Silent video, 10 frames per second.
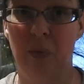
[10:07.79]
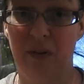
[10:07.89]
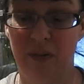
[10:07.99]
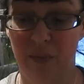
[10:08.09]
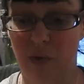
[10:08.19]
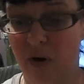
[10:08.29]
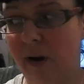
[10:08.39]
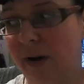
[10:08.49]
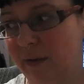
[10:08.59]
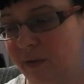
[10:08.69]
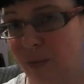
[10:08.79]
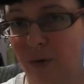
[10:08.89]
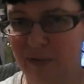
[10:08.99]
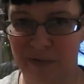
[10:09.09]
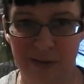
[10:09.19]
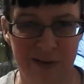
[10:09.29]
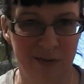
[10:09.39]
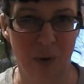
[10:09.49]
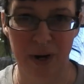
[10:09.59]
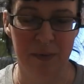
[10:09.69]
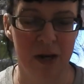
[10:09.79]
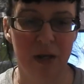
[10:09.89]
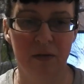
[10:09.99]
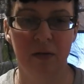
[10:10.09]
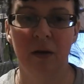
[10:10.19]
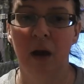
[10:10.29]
Once I wore it, I just wore it for like 20 minutes.